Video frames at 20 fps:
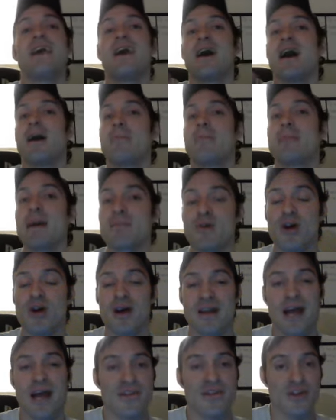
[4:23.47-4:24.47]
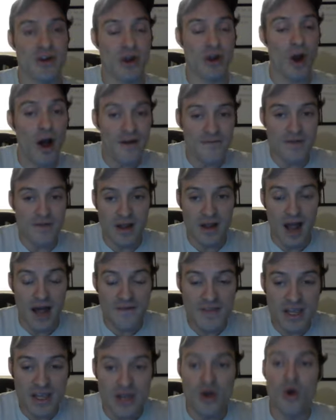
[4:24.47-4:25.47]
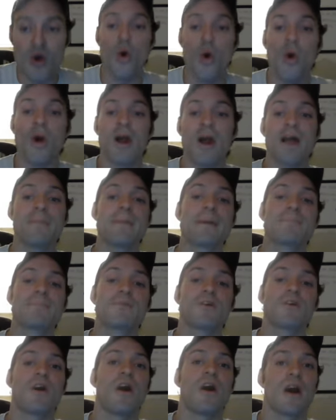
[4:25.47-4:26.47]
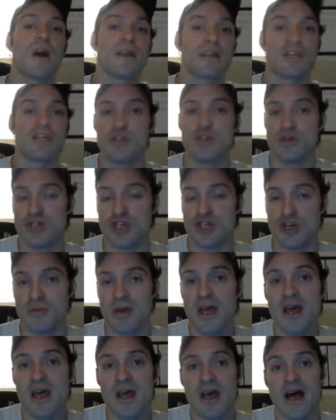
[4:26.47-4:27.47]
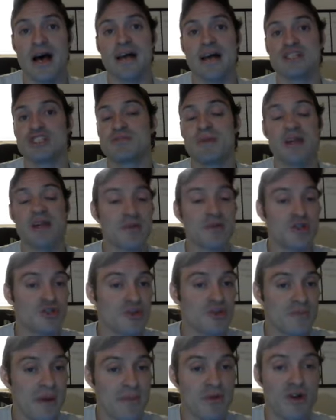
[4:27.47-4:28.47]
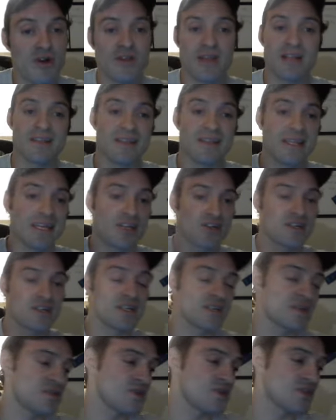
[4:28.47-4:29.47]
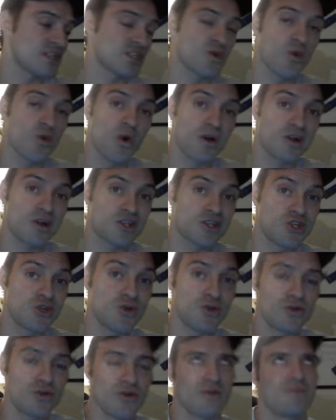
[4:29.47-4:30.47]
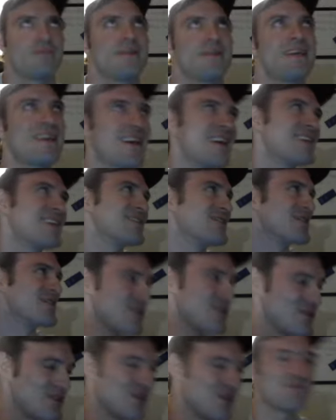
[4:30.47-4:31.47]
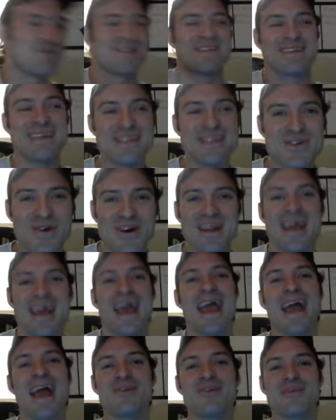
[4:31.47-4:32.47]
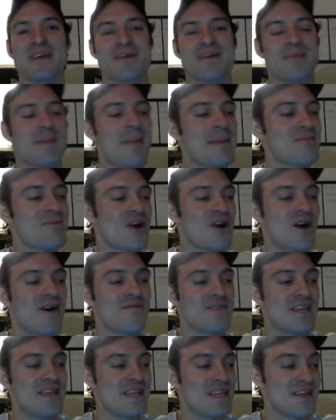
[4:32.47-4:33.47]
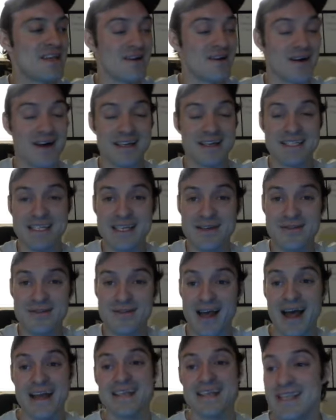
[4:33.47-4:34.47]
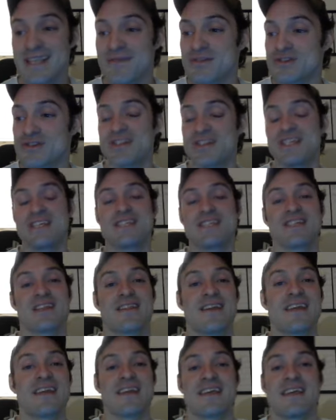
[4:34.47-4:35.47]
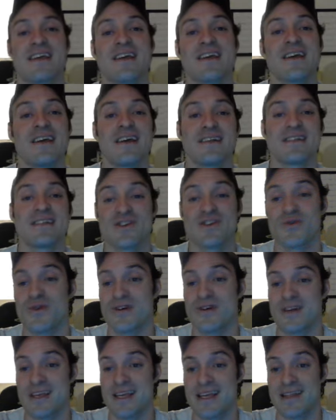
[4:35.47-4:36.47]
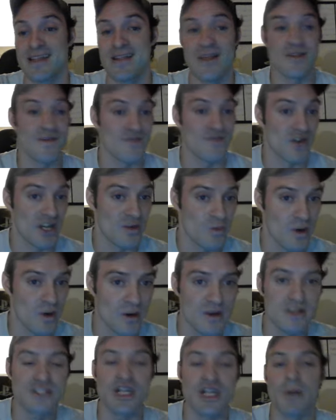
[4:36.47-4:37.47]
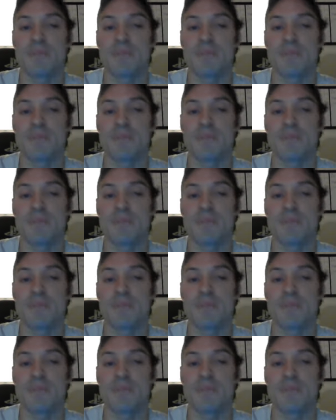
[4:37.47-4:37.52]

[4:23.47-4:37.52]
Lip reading: a member on either Coffee or a member on YouTube. Just become a YouTube member, then link your Discord to your YouTube to the Discord, and you'll become a member of the honestly highest level strategic thinking Discord in the freaking world. So